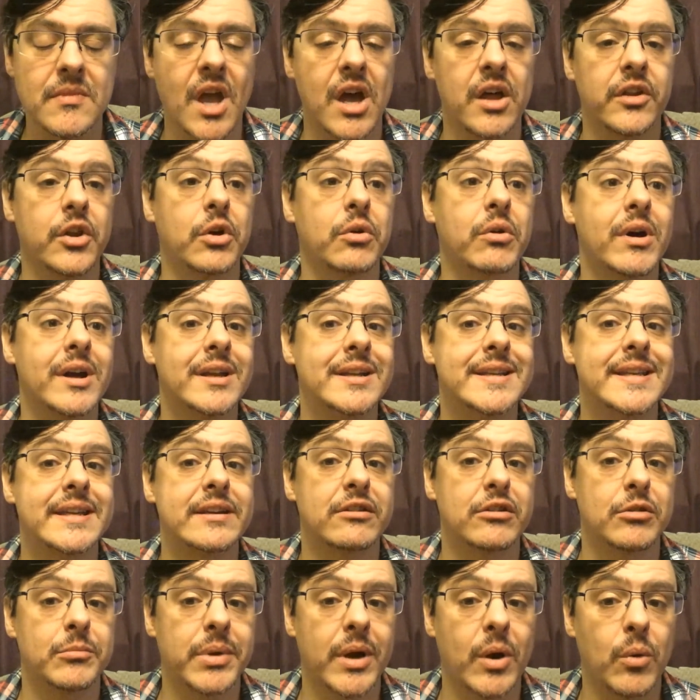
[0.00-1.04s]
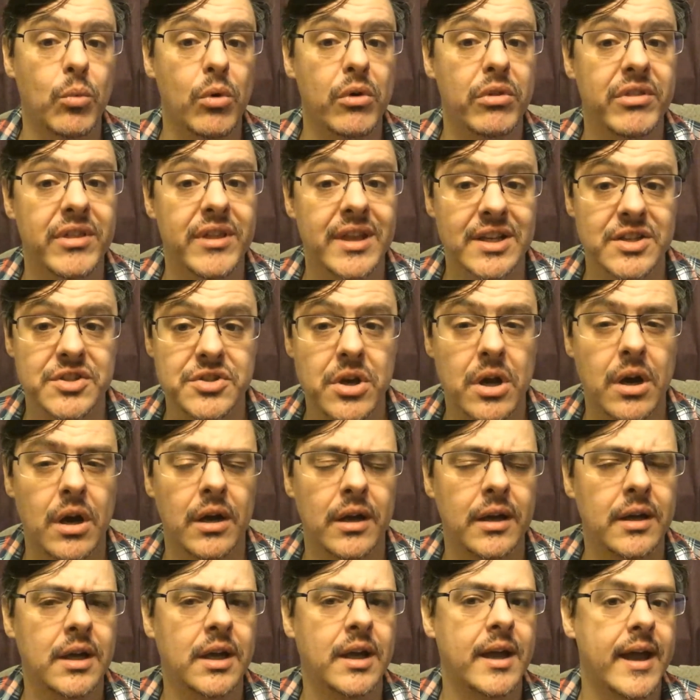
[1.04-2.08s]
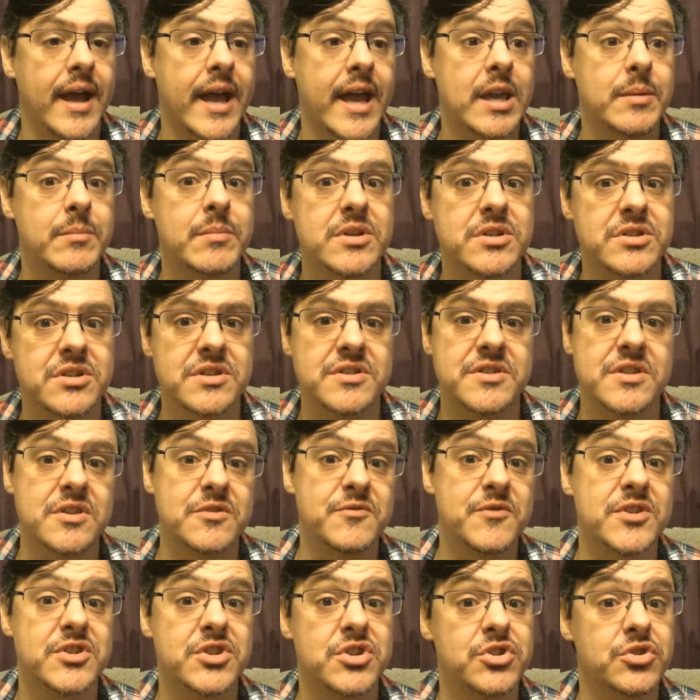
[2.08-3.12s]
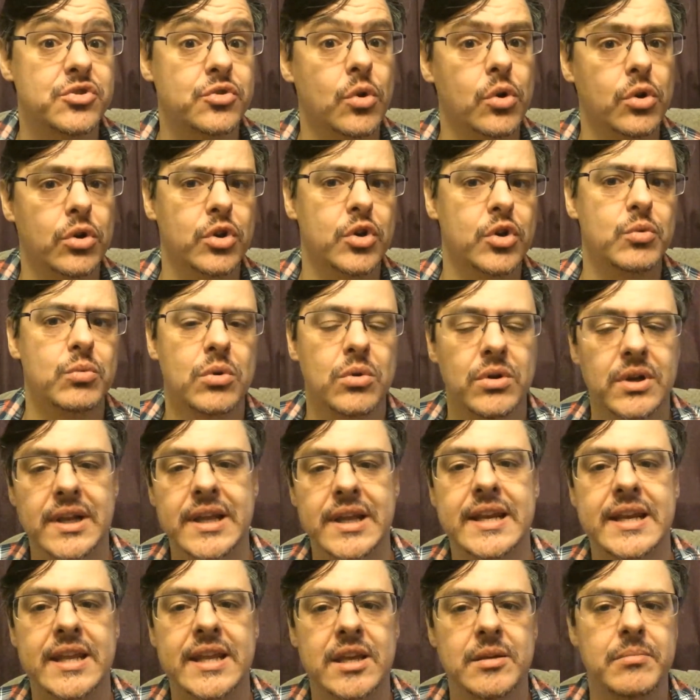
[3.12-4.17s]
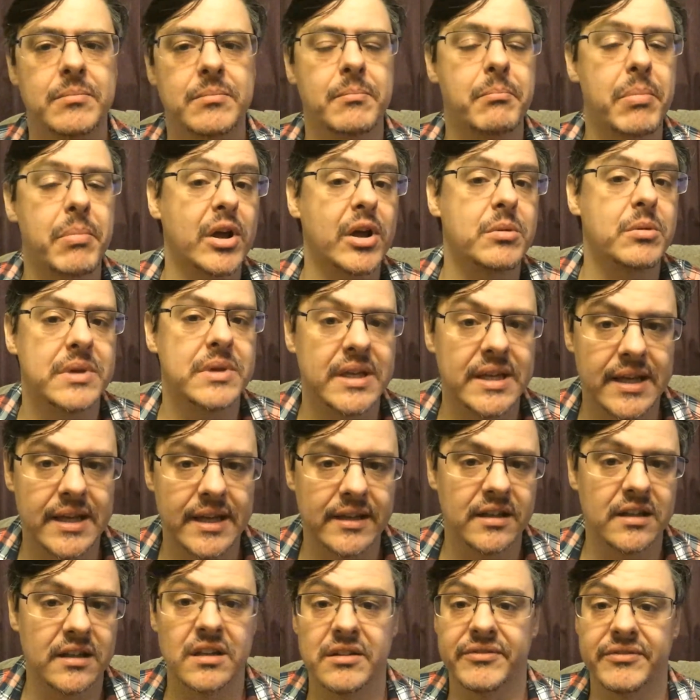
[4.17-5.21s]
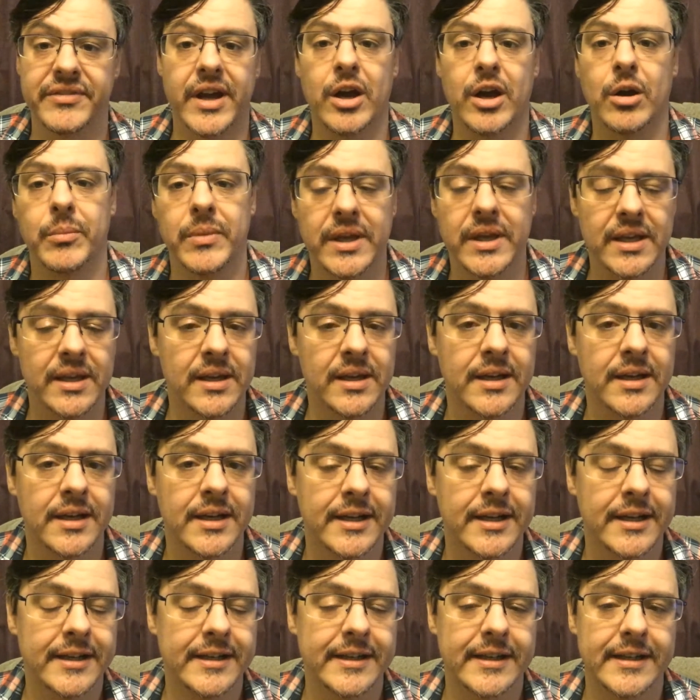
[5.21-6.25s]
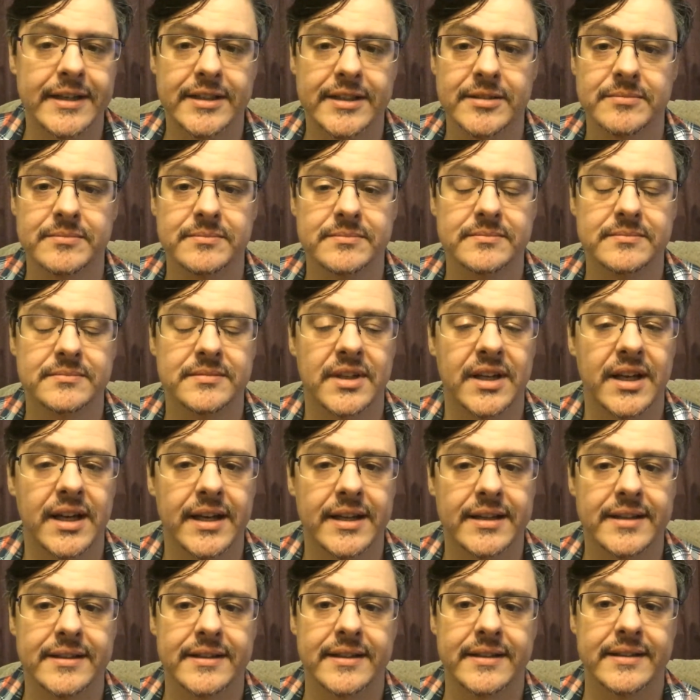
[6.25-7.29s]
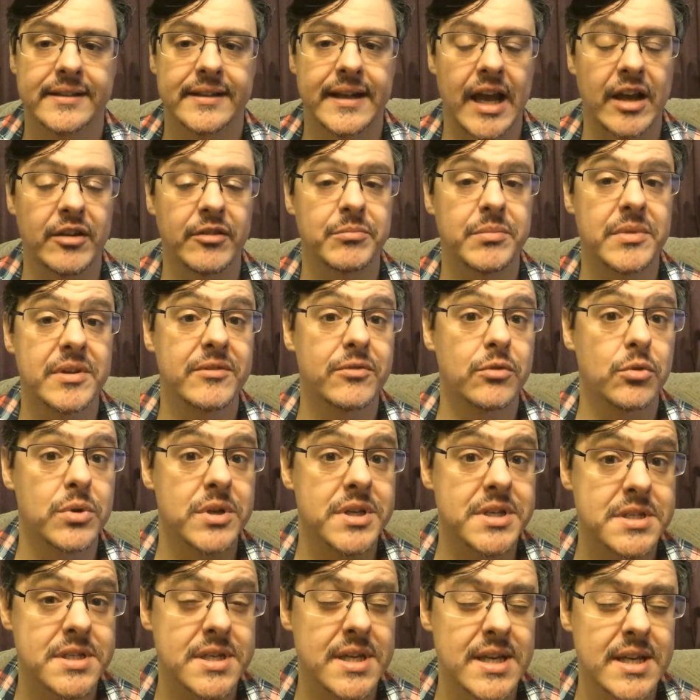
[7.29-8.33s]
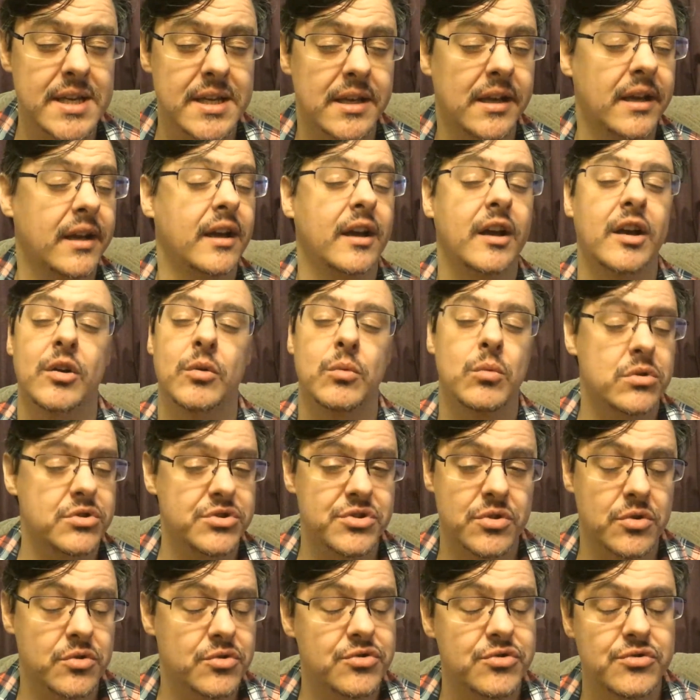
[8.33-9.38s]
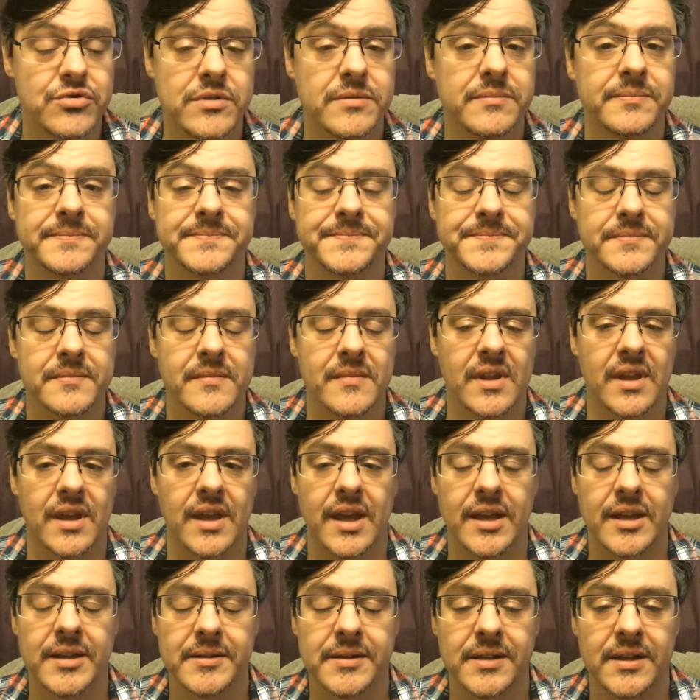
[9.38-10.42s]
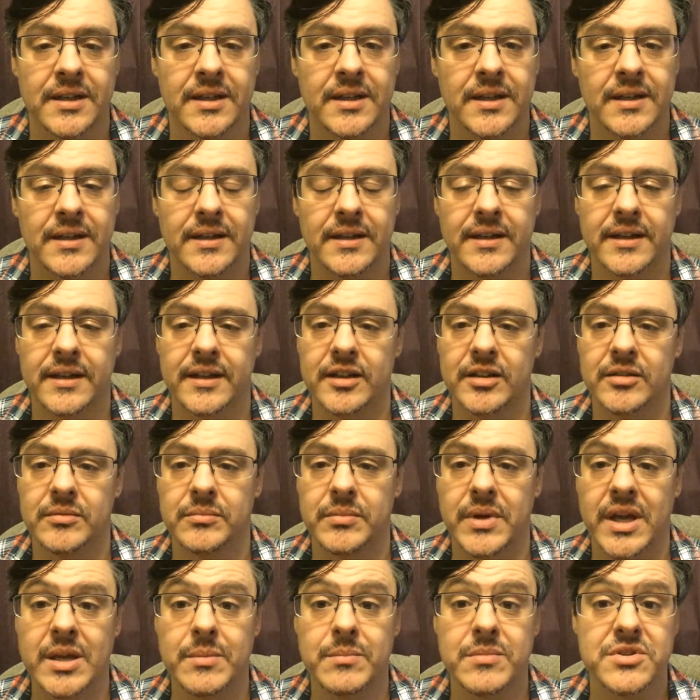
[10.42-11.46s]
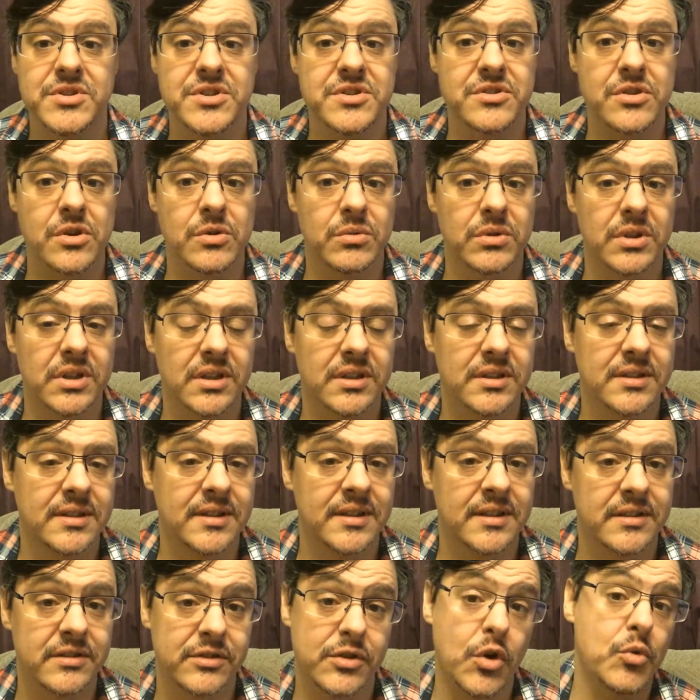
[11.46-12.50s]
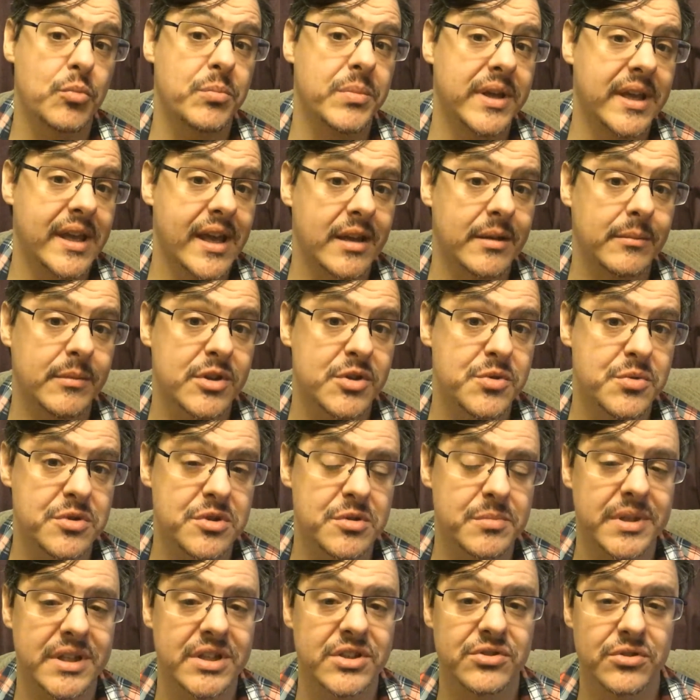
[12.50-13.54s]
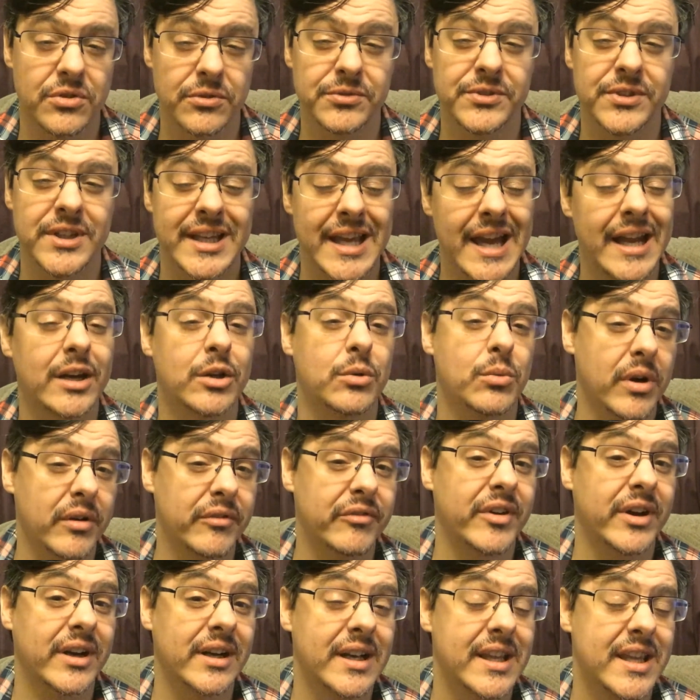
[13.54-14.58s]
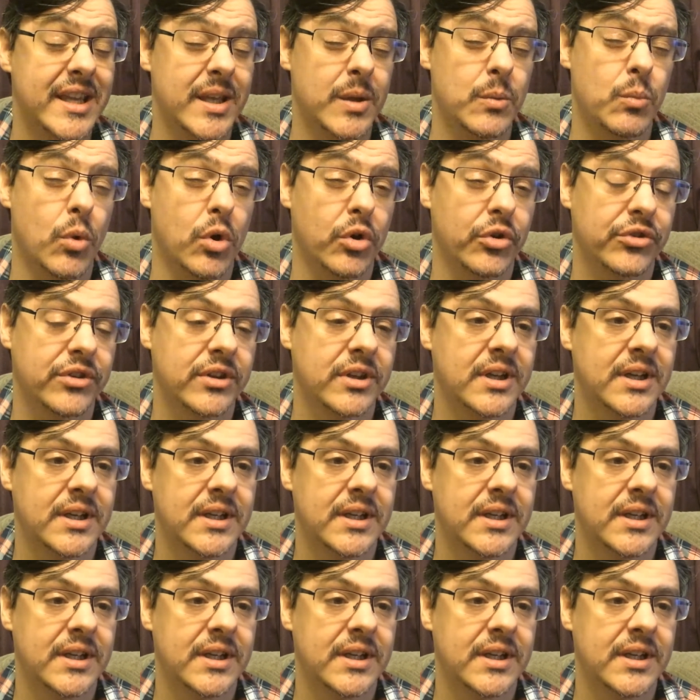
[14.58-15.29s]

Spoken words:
and our idea about what things are, Hamish is this vicious dog who will clearly bite me and devour me and have me for his tea, was not true, okay? Hamish's owner told me Hamish was a big softy, and quite frankly, he was.